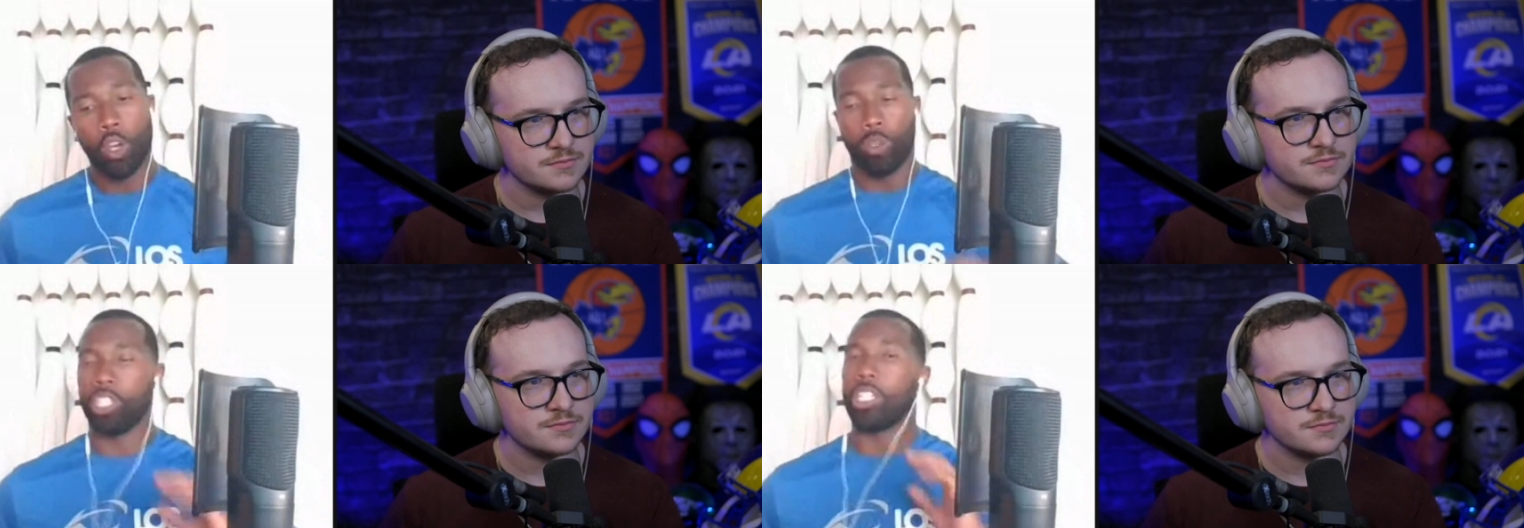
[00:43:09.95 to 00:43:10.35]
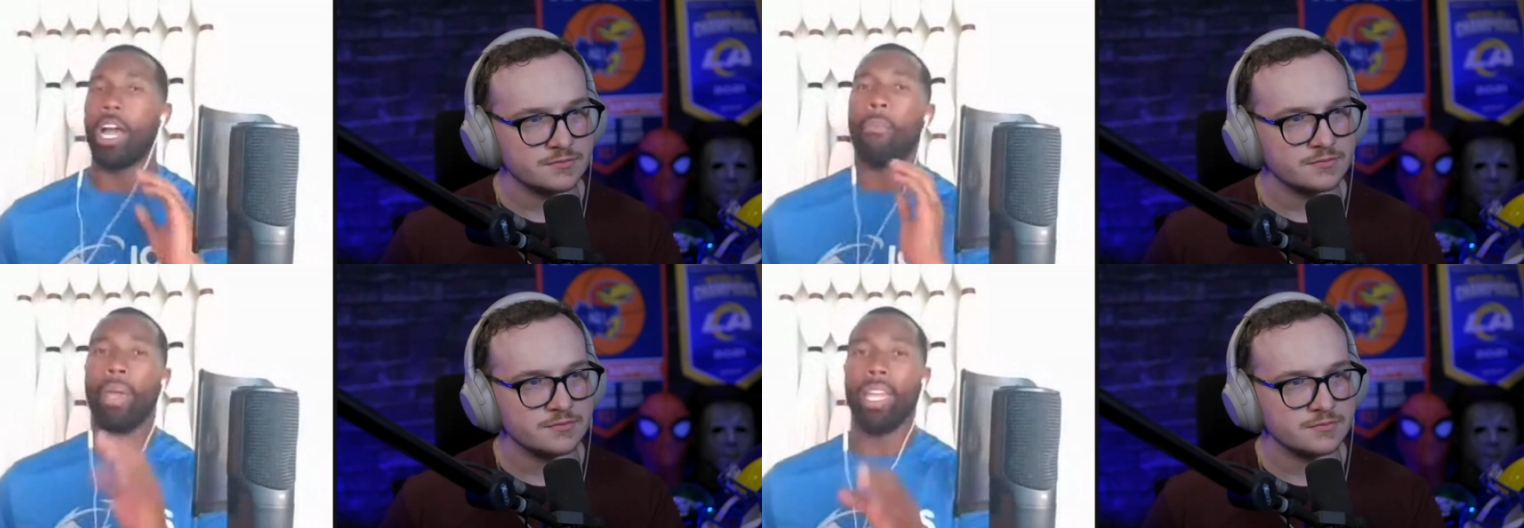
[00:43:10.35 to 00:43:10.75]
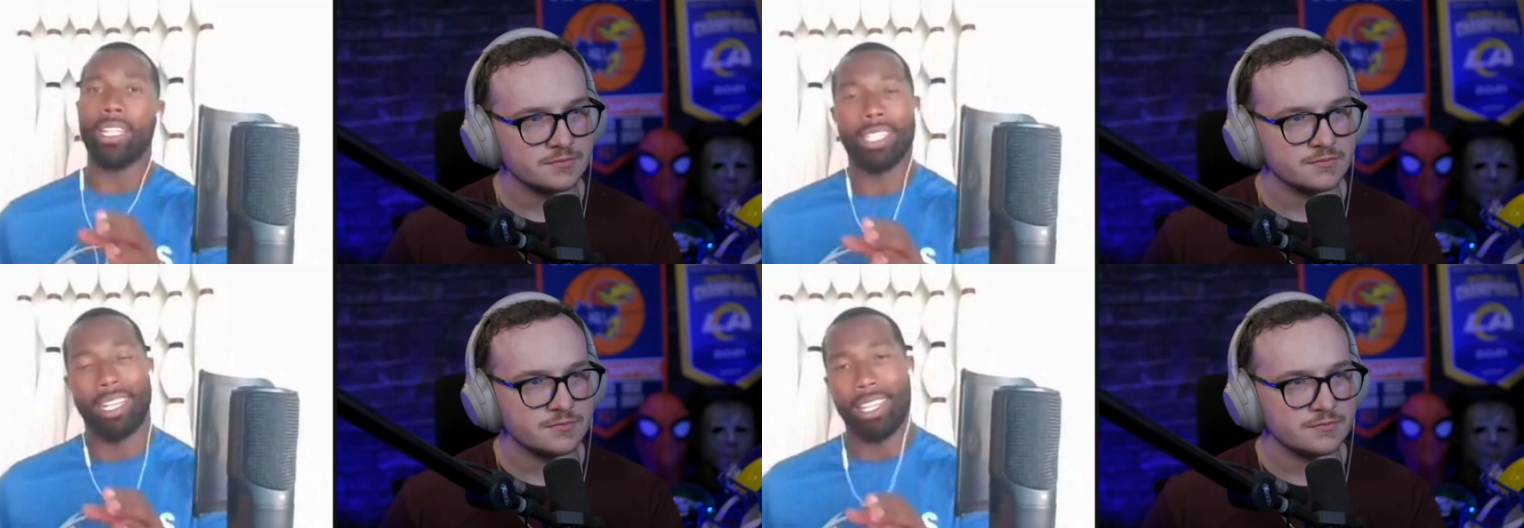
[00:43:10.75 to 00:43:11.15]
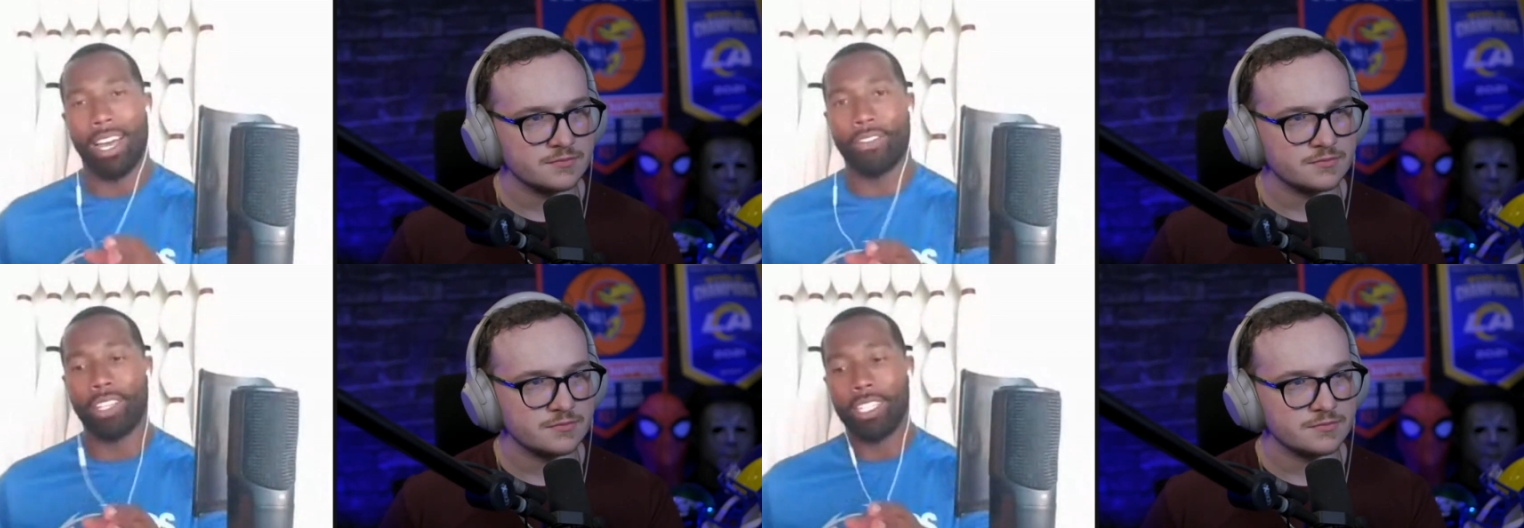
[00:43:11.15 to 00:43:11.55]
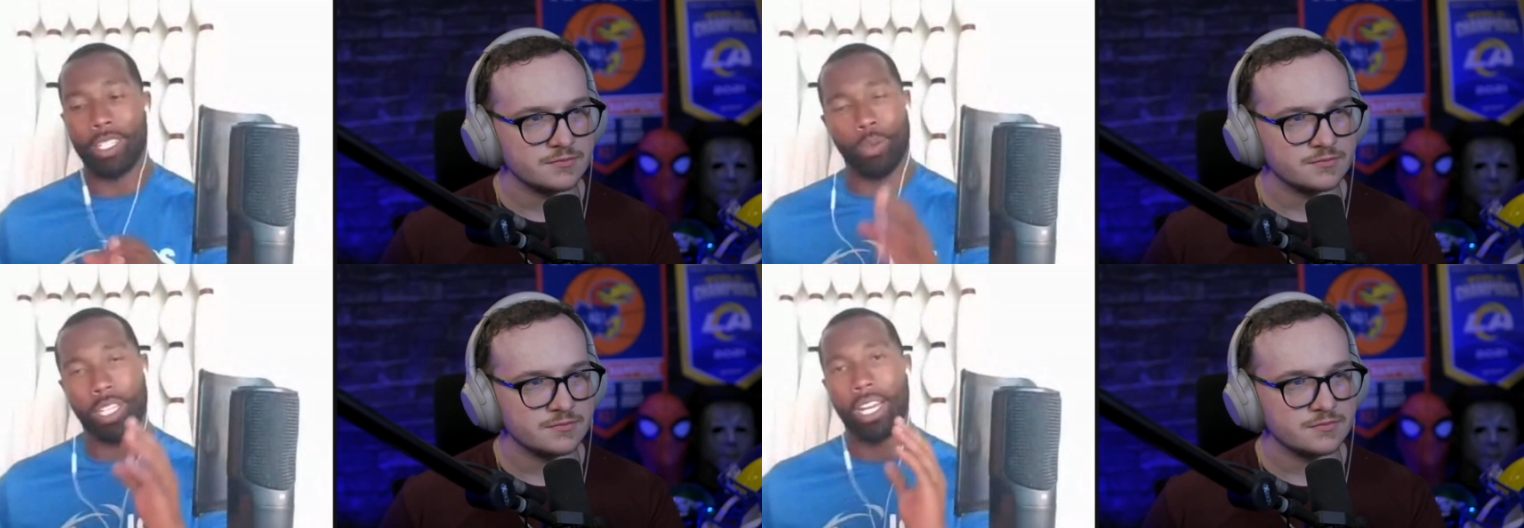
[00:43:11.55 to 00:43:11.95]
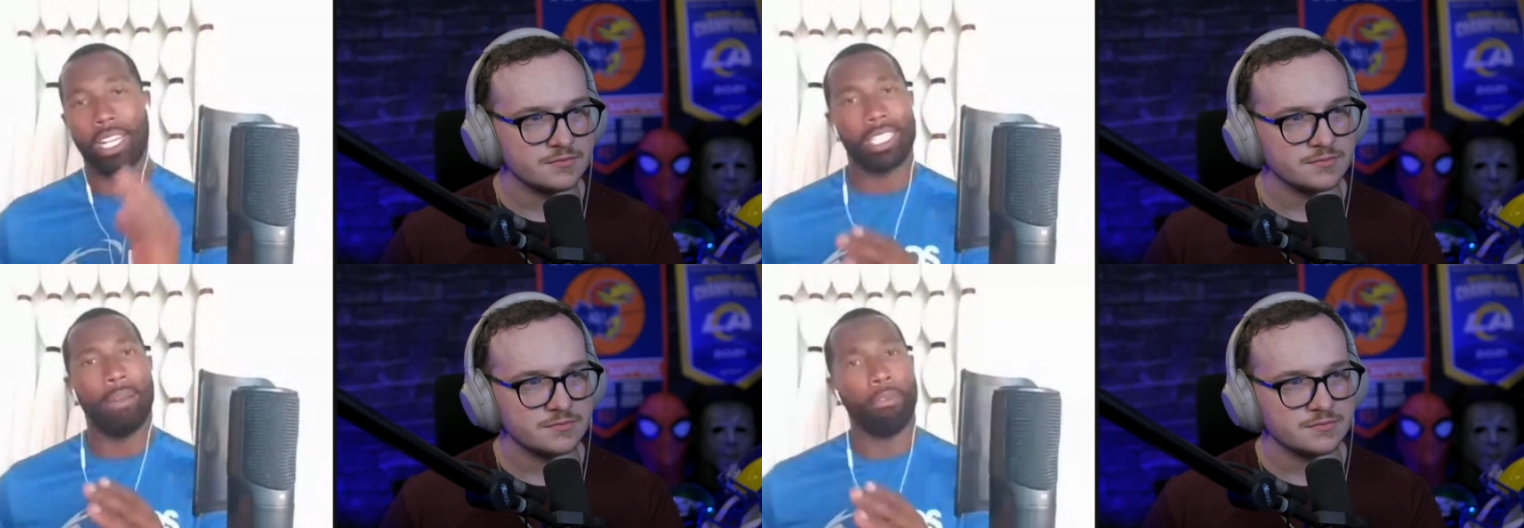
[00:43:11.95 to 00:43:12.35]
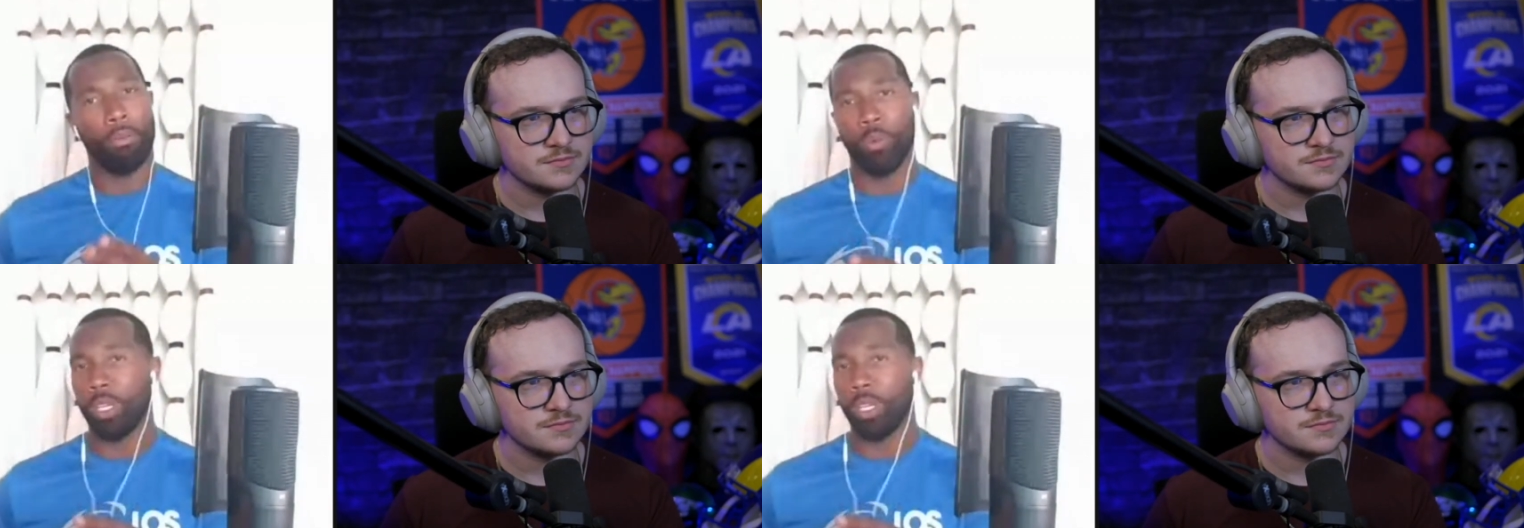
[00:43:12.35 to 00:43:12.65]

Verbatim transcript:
Speaker 1: what Sean Payton said in the offseason was unacceptable.